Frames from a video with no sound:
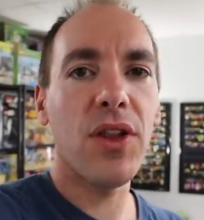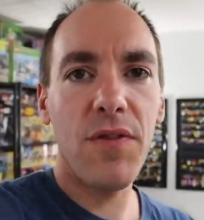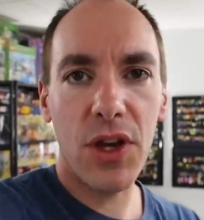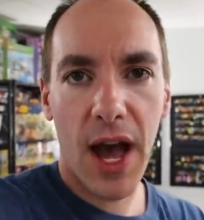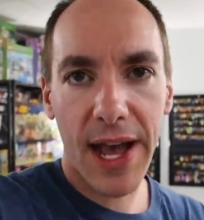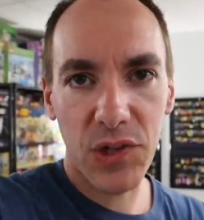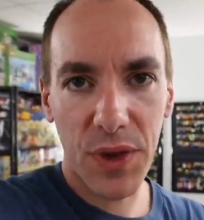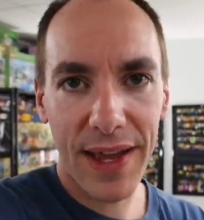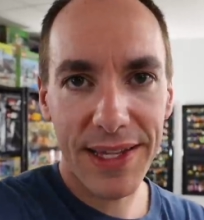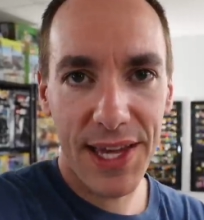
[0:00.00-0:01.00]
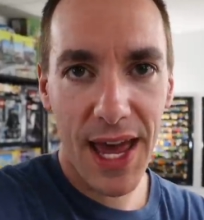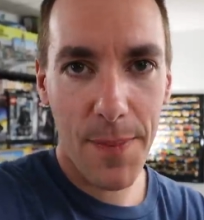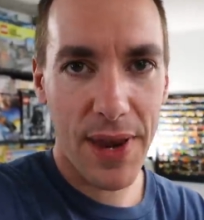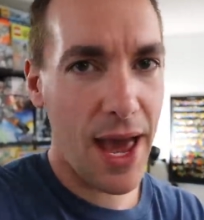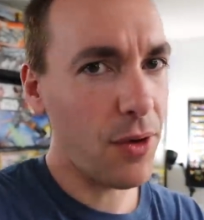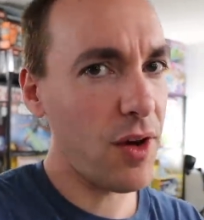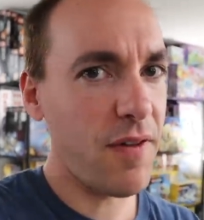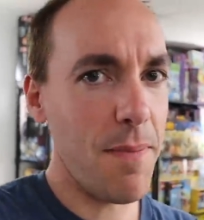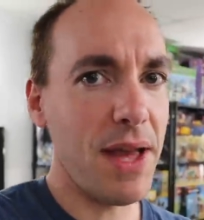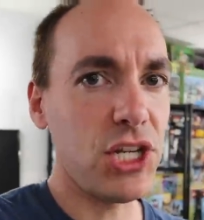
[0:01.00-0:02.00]
leave you guys with a tip, and I don't know
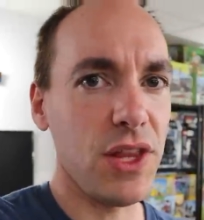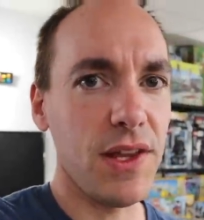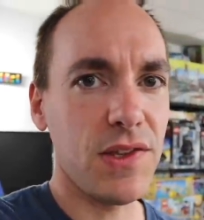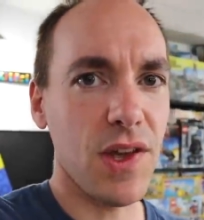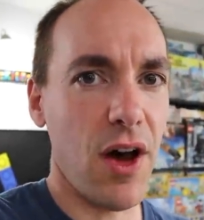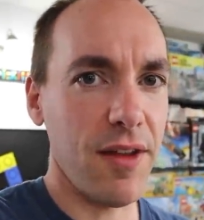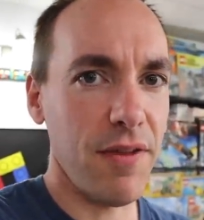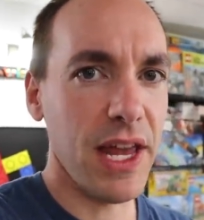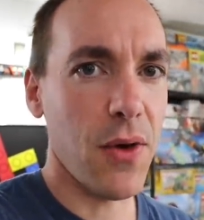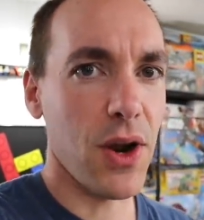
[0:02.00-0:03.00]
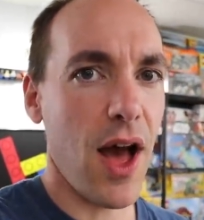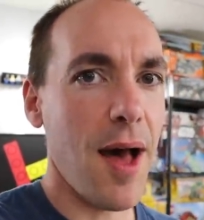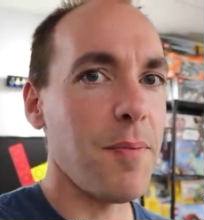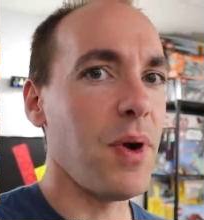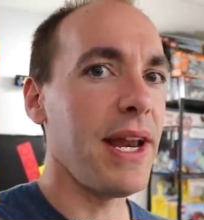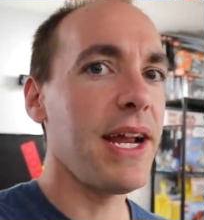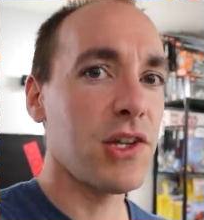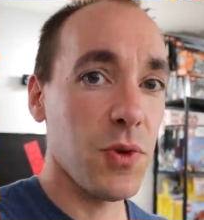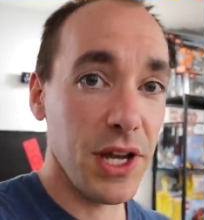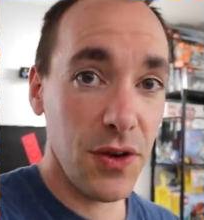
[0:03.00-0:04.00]
if I mentioned this on a video or not, but
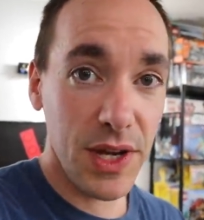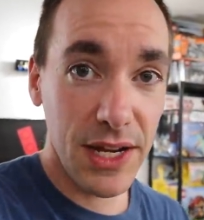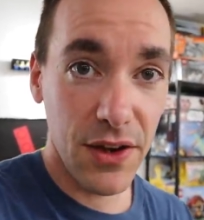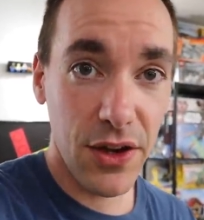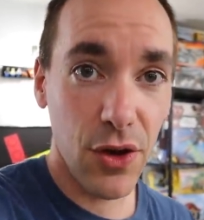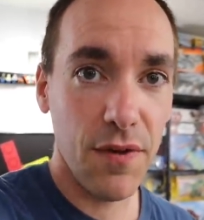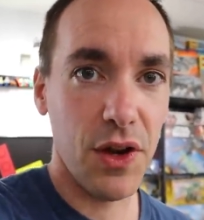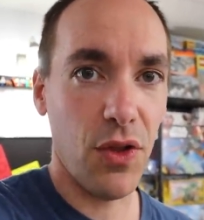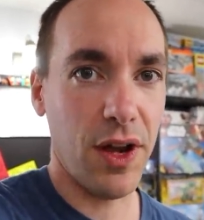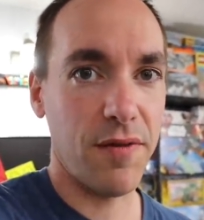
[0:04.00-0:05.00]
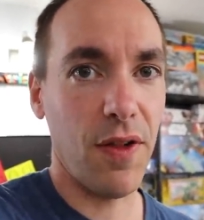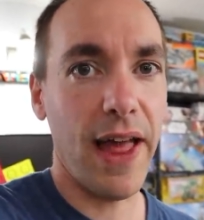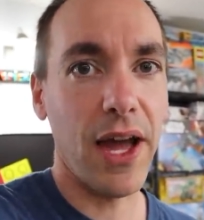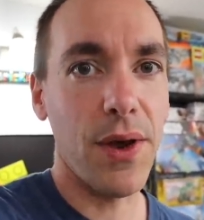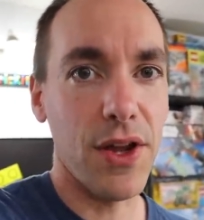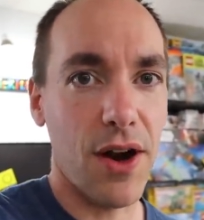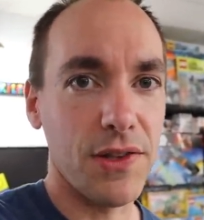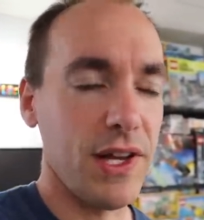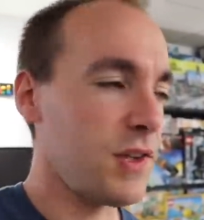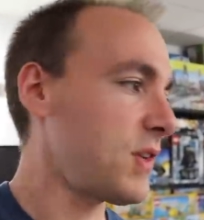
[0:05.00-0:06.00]
here's what you need to do if you're looking for LEGO at
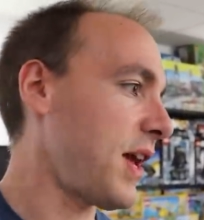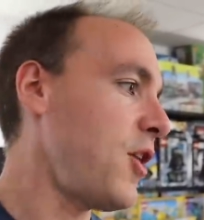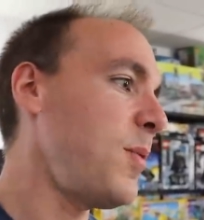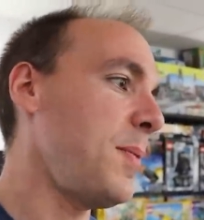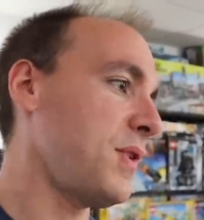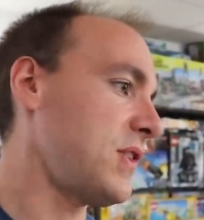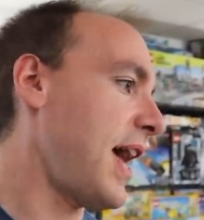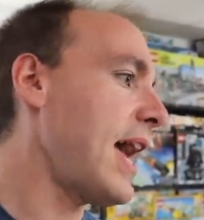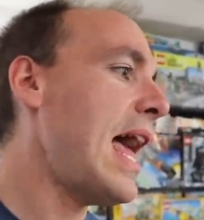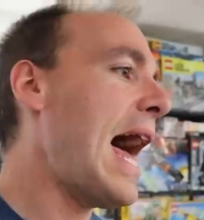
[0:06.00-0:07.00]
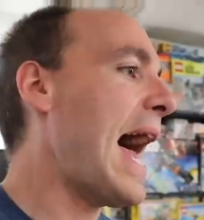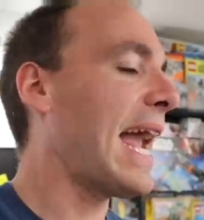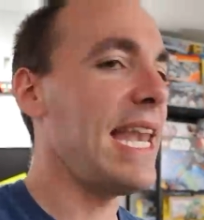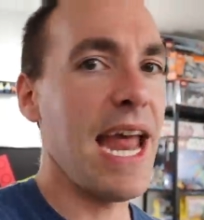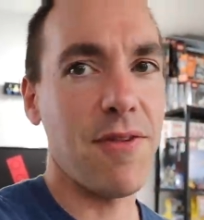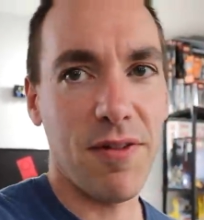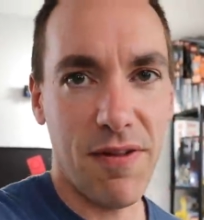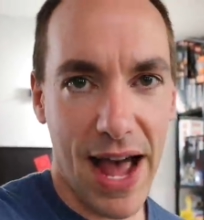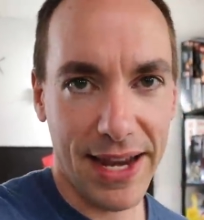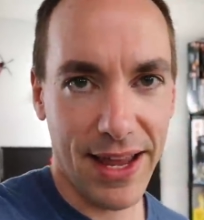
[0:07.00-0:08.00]
yard sales, because I know people say, I can never
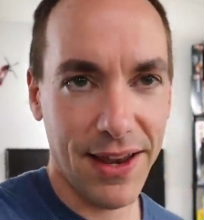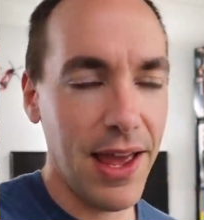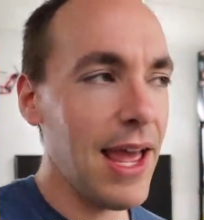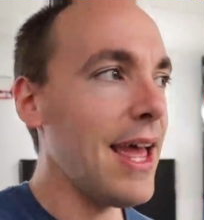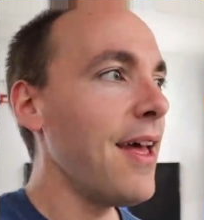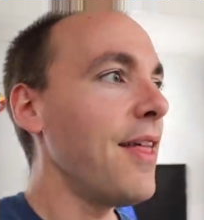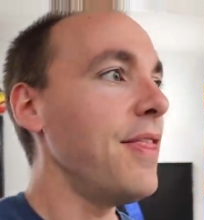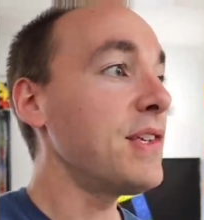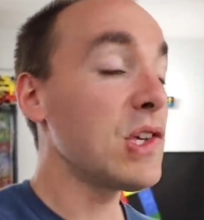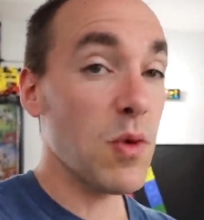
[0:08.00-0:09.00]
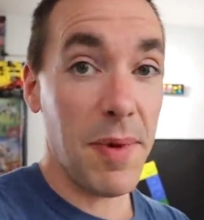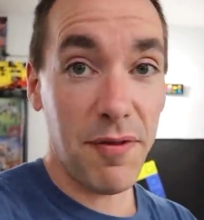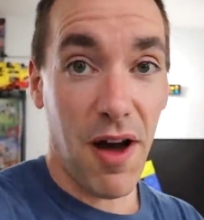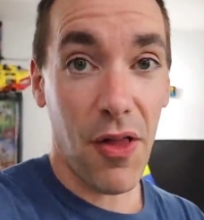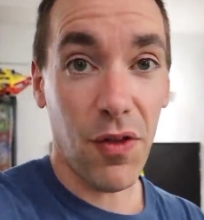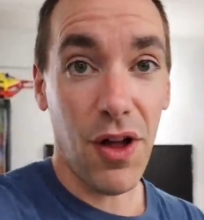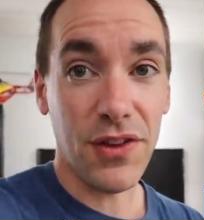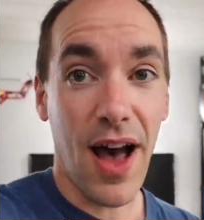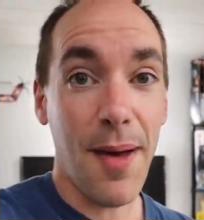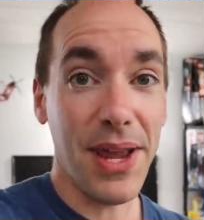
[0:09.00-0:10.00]
find it. This is what my father-in-law
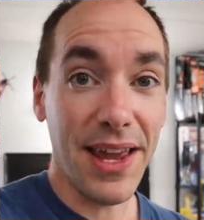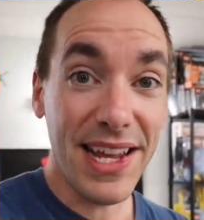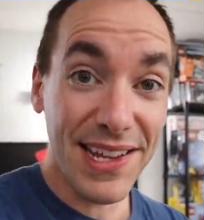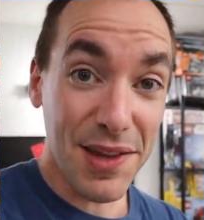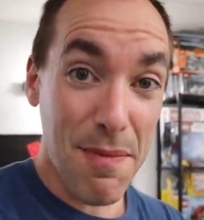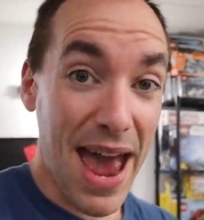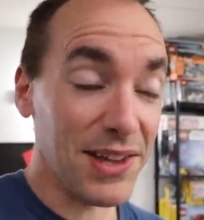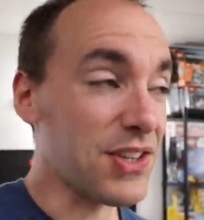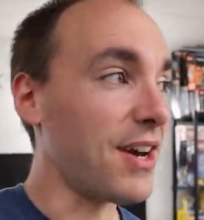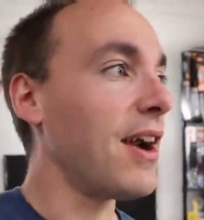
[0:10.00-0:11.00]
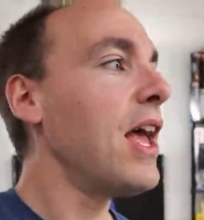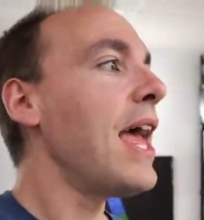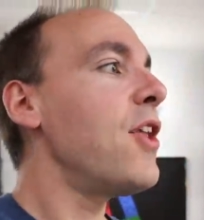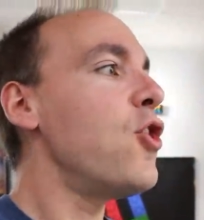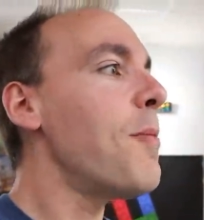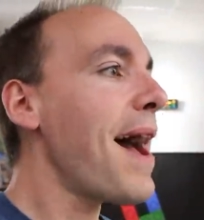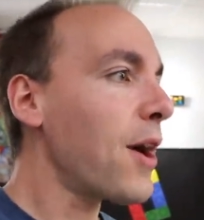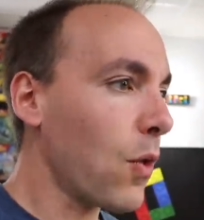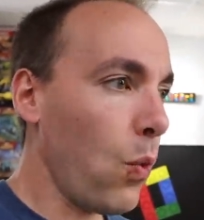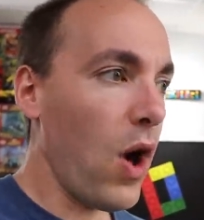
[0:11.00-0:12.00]
taught me, and he's a master. No
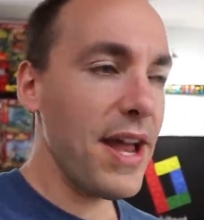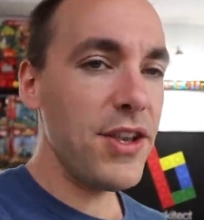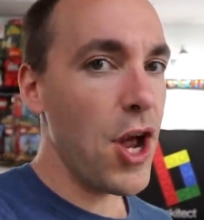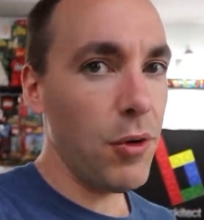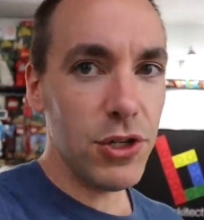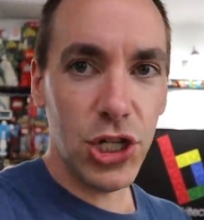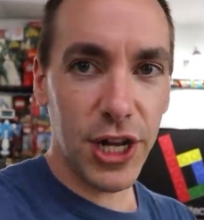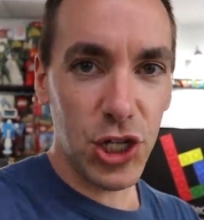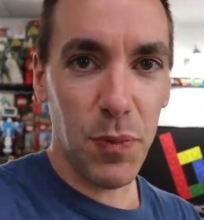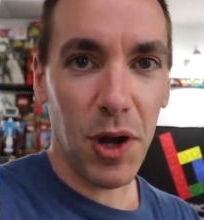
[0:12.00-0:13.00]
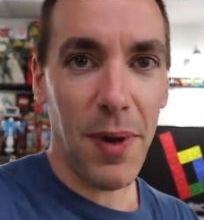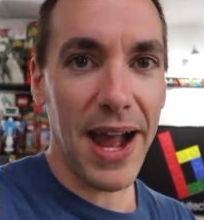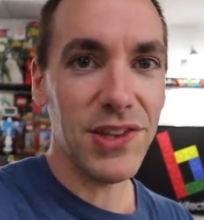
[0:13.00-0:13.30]
matter what, don't judge a book by